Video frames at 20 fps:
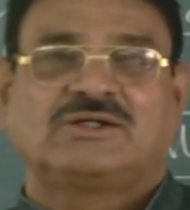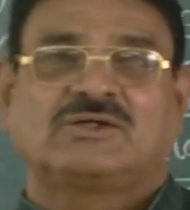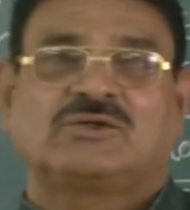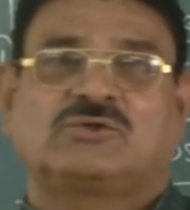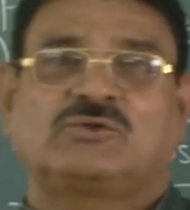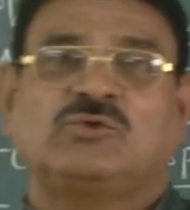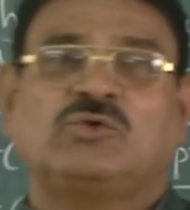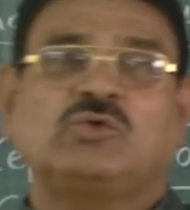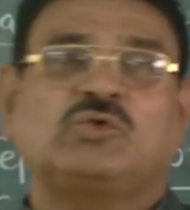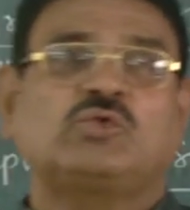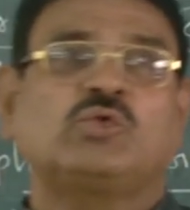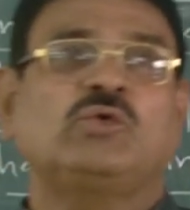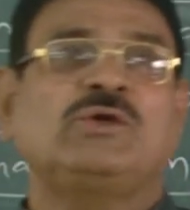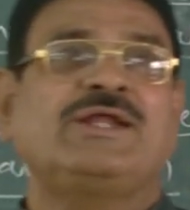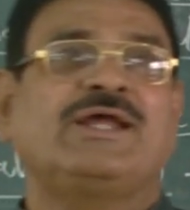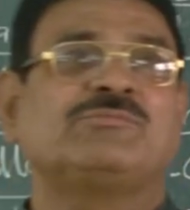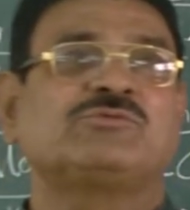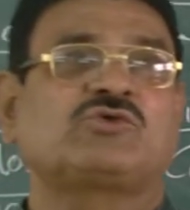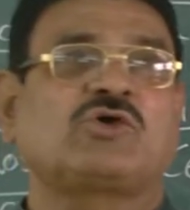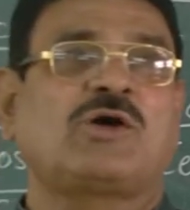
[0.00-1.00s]
Give two
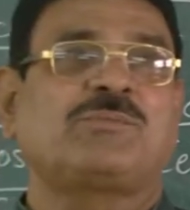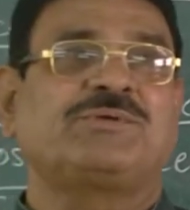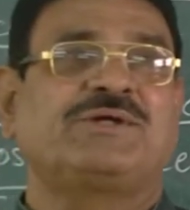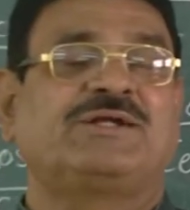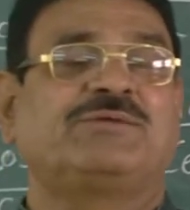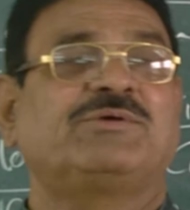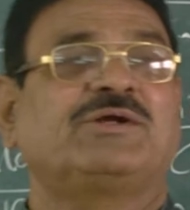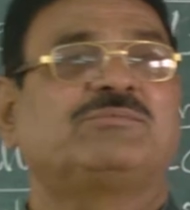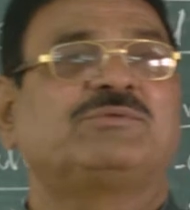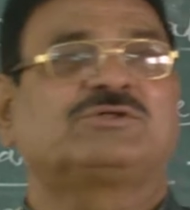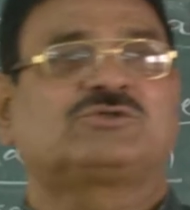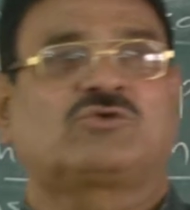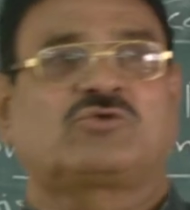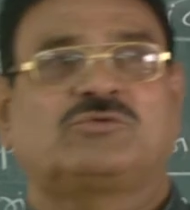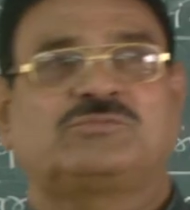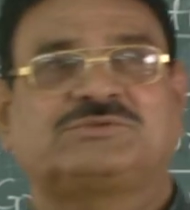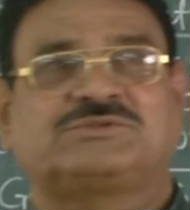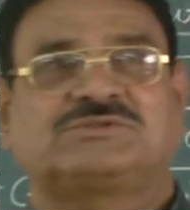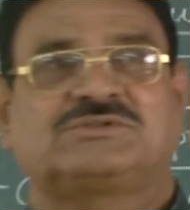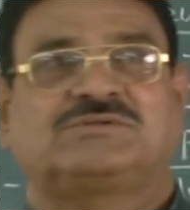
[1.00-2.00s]
names of edible
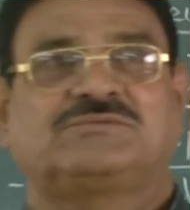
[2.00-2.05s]
mushrooms.